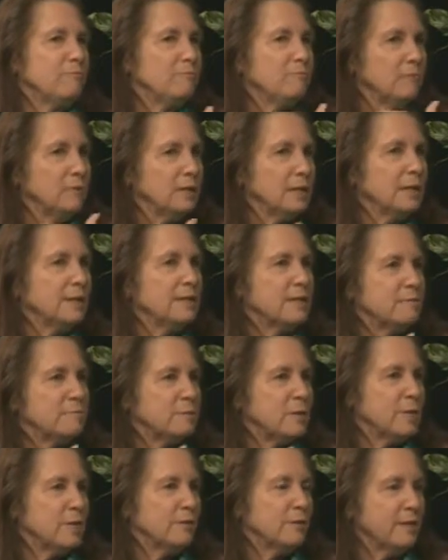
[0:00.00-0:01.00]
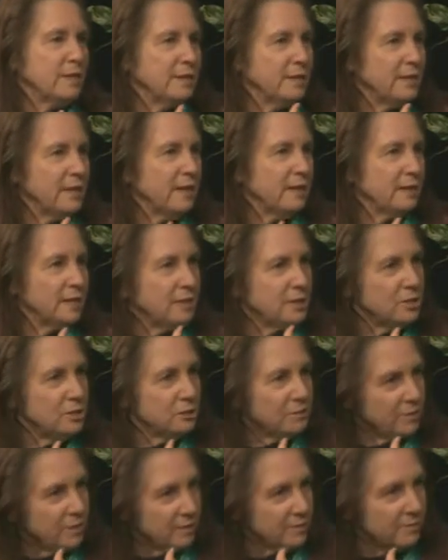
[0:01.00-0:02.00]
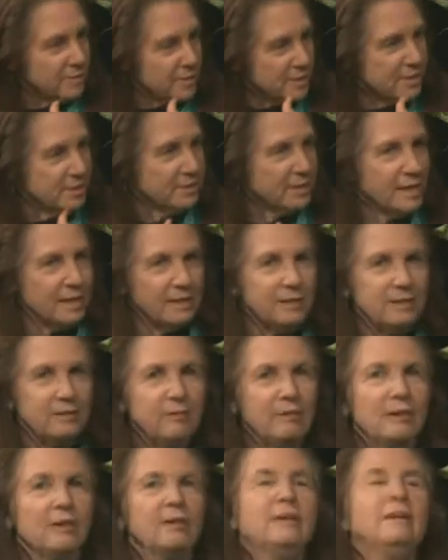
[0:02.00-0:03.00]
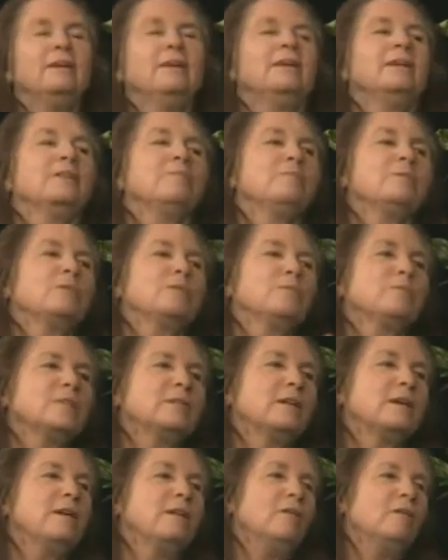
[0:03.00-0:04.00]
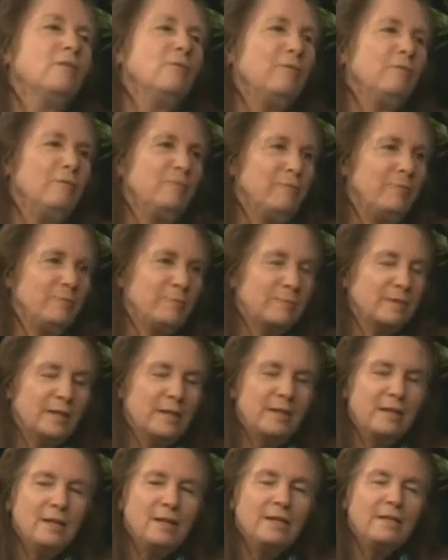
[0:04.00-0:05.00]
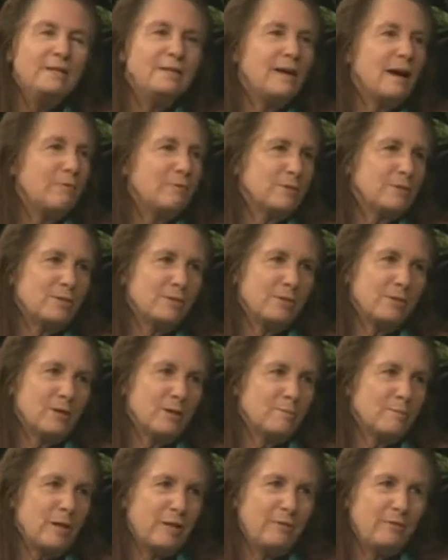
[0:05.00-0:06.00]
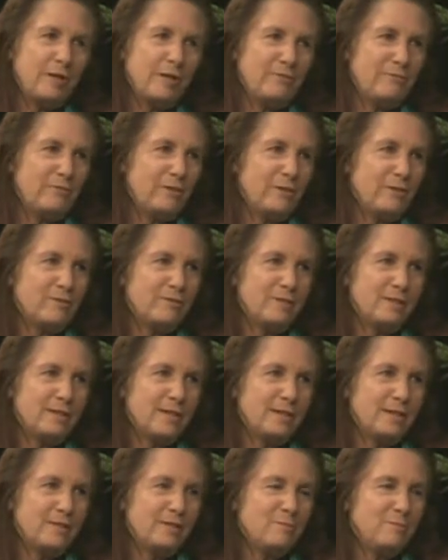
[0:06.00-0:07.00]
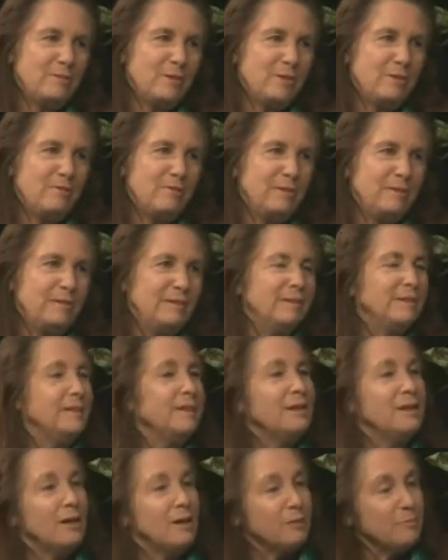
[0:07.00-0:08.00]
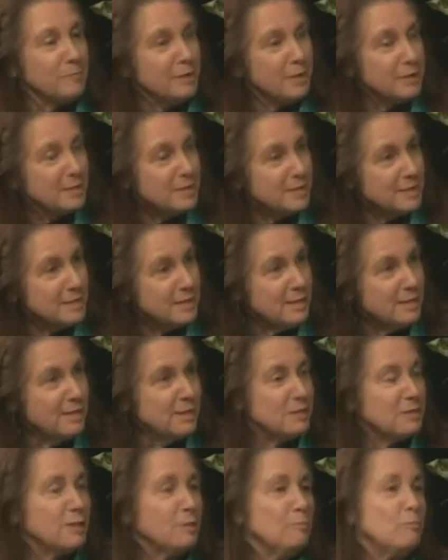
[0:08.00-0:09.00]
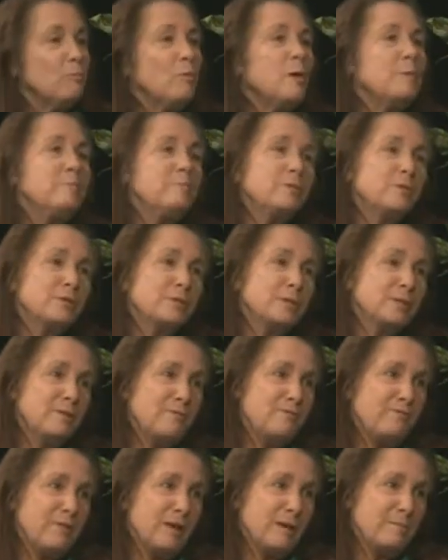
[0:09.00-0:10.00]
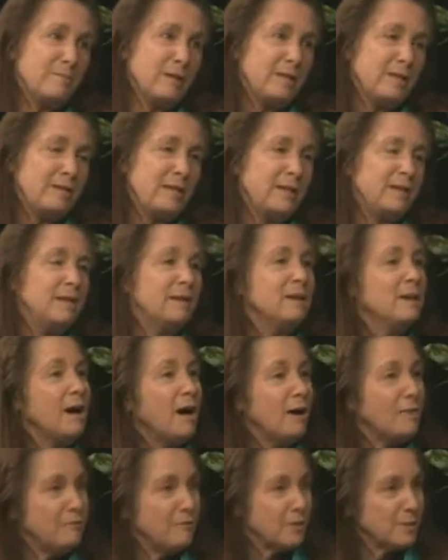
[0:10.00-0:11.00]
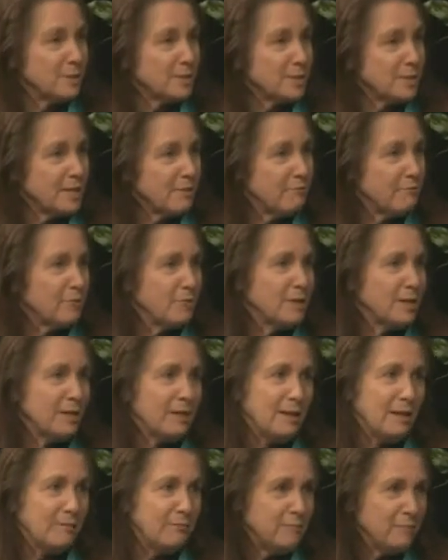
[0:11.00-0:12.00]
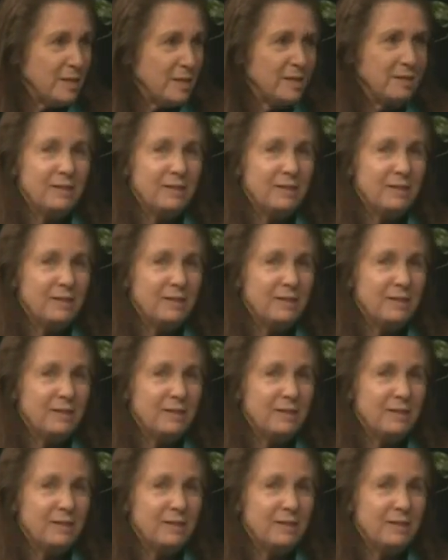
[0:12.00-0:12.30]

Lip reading: really kept hearing Yankee Doodle, the song Yankee Doodle. The person would say, oh, that was a song my grandfather sang to me when he held me on his knee, and he's the one person in the family that I felt safe with, that loved me.